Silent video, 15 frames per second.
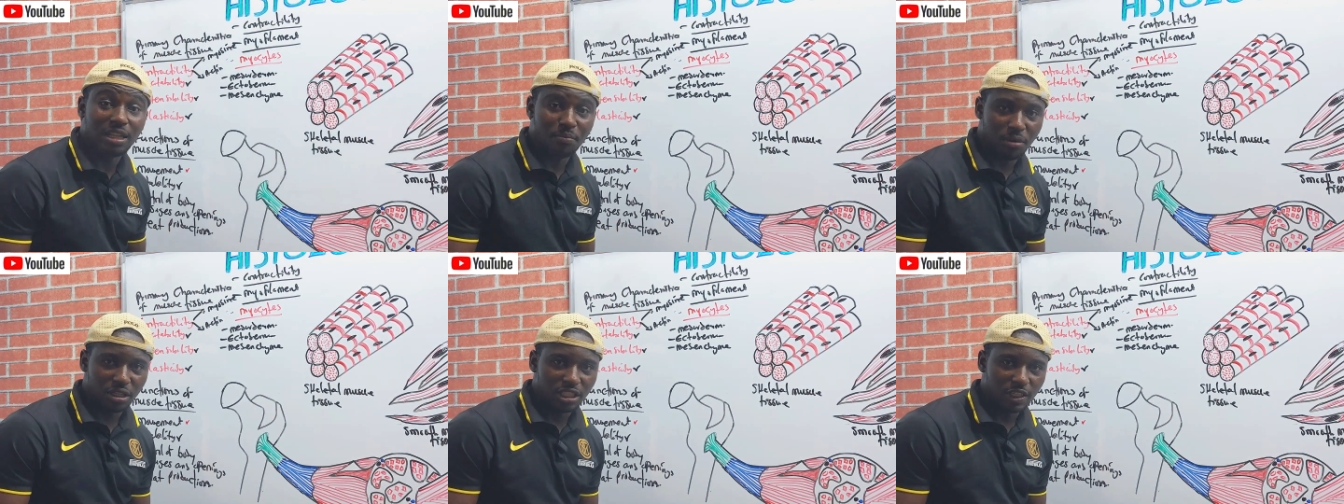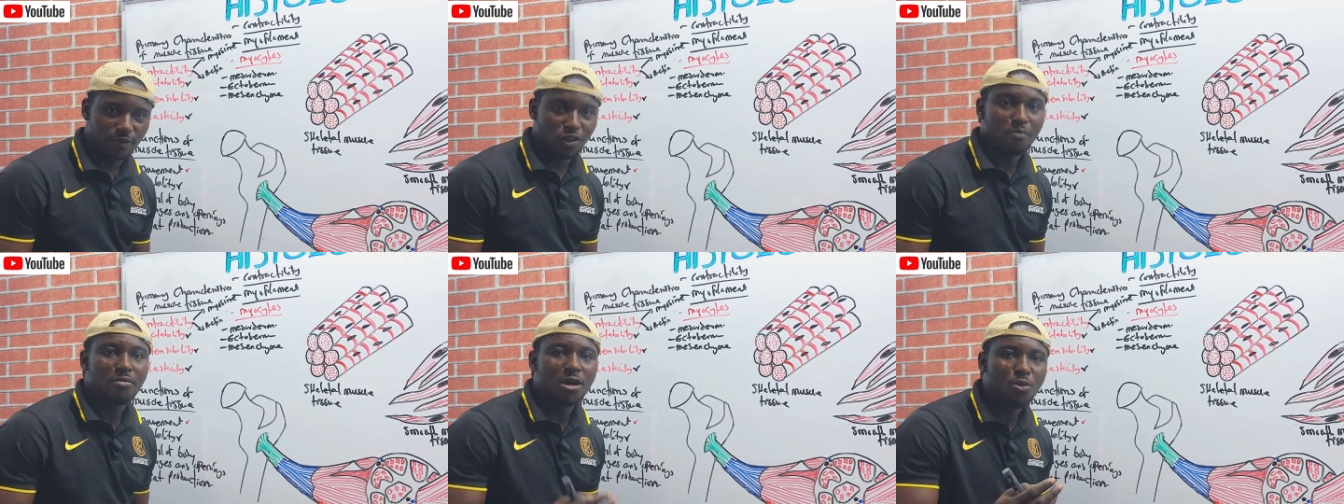the body.
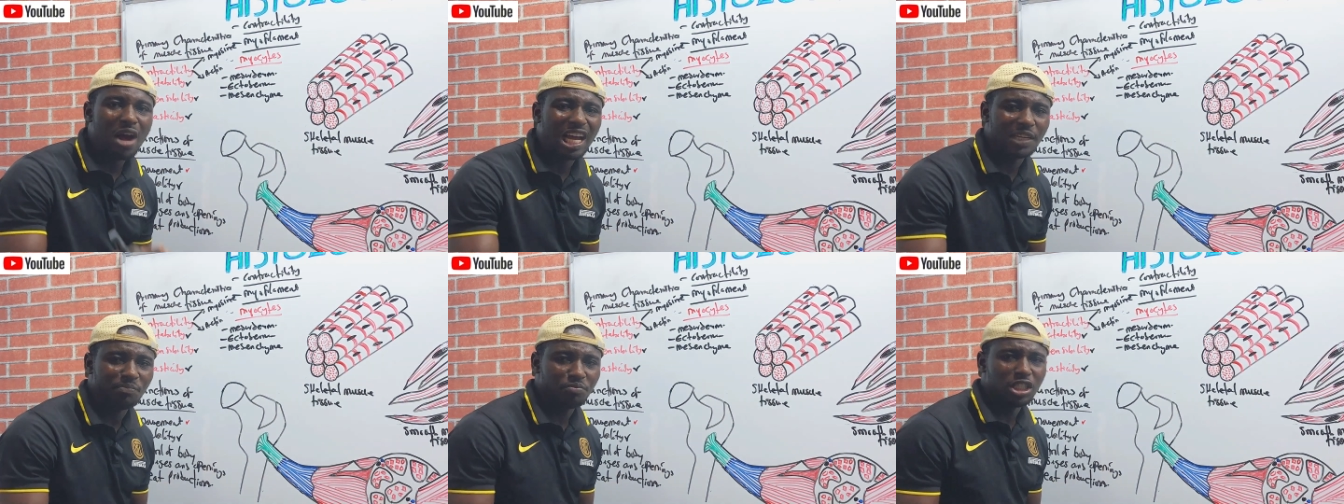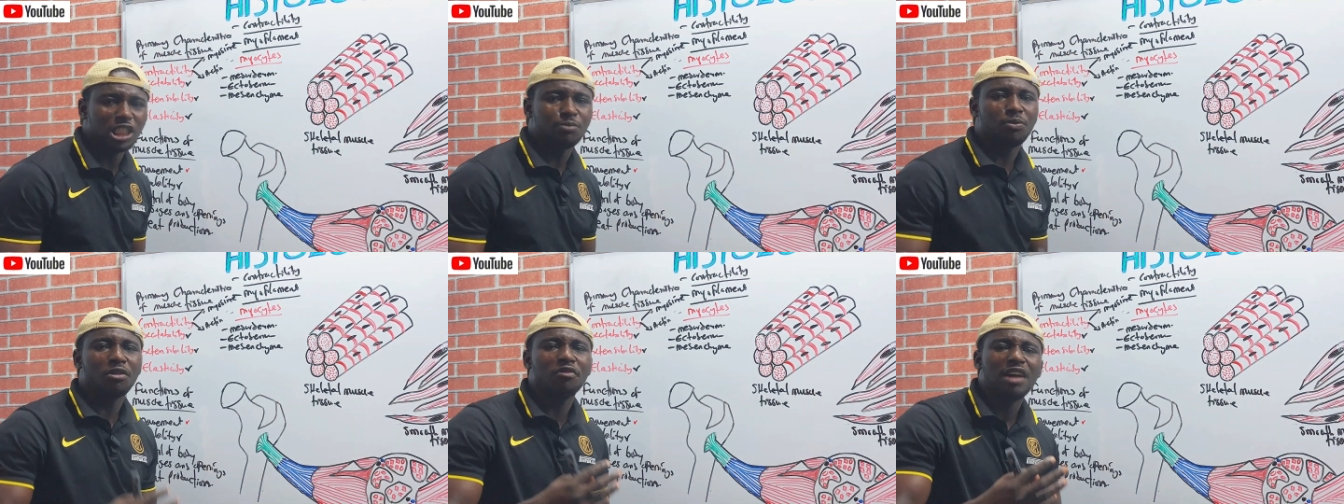Number 1,
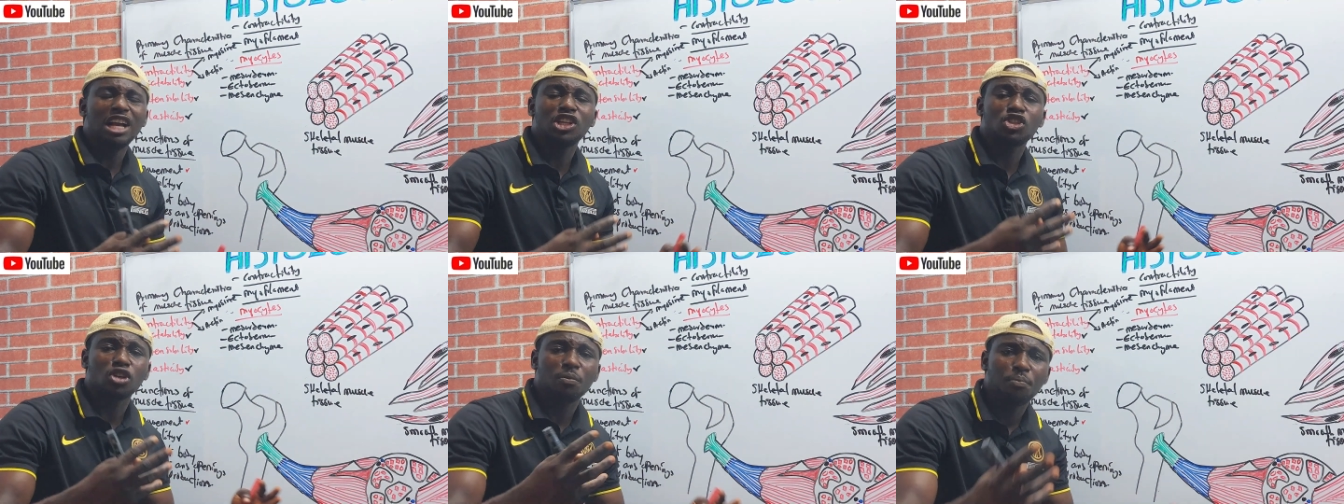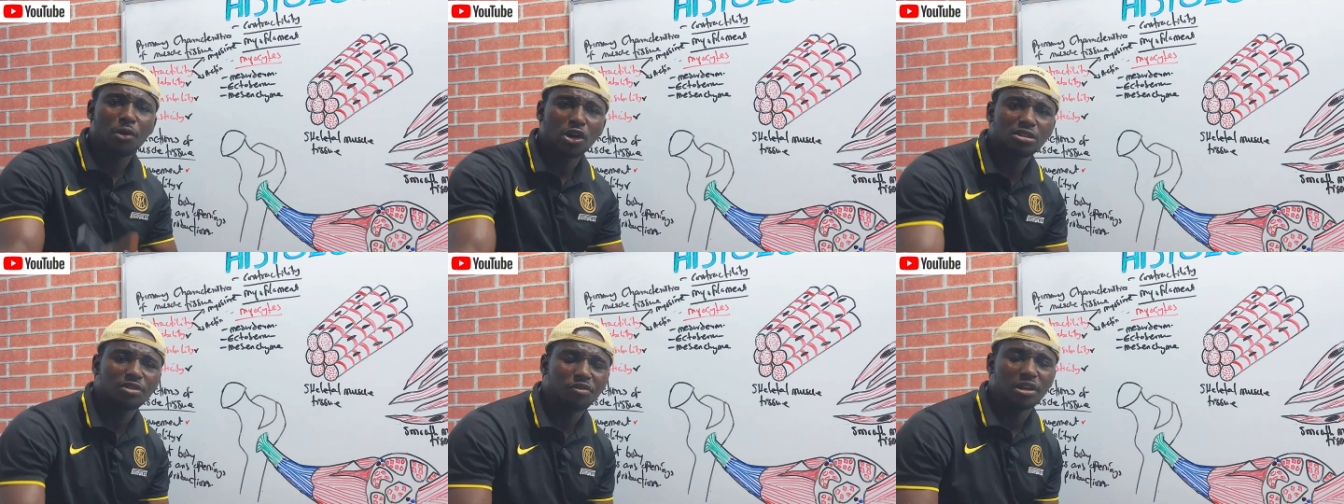it provides
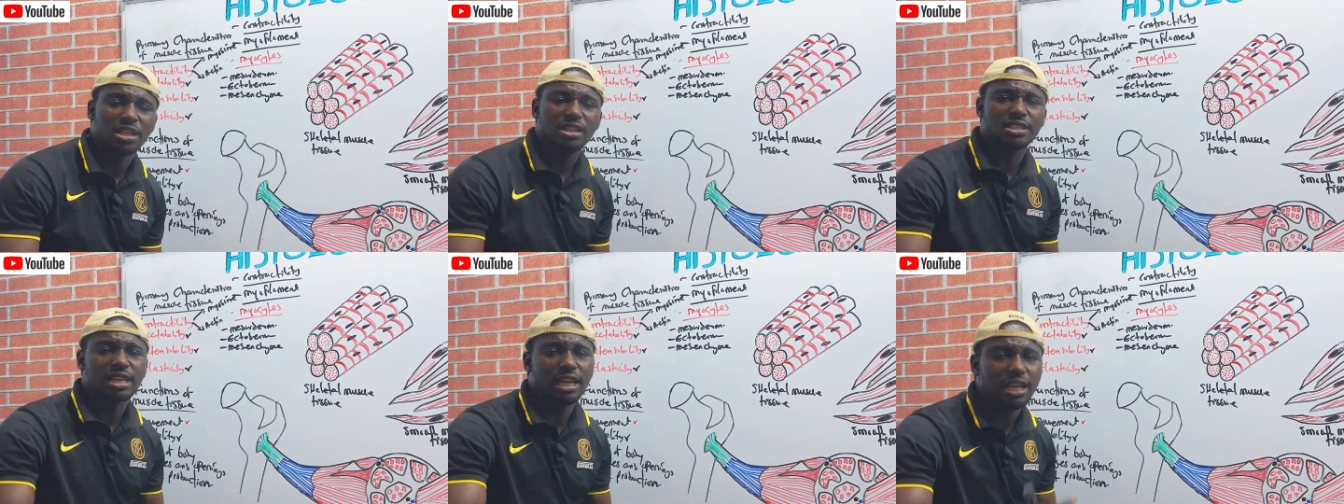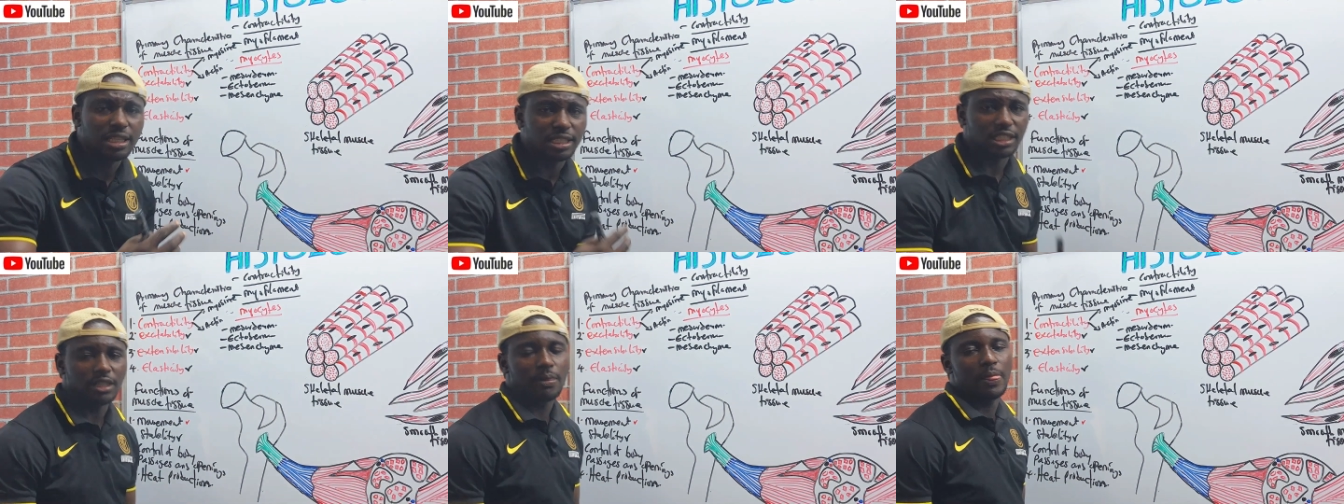support for the
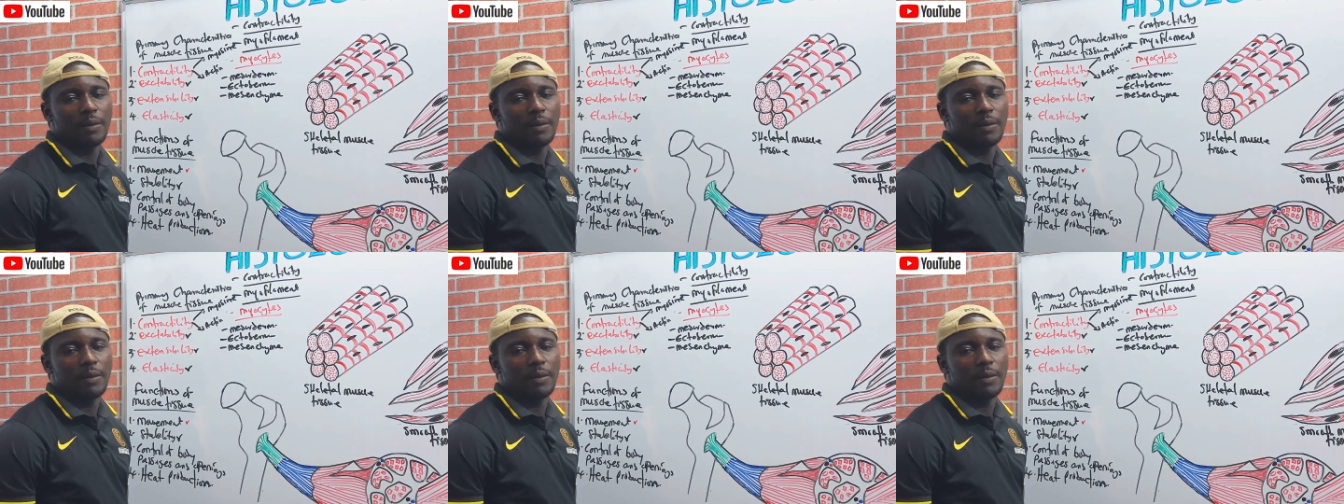skeleton.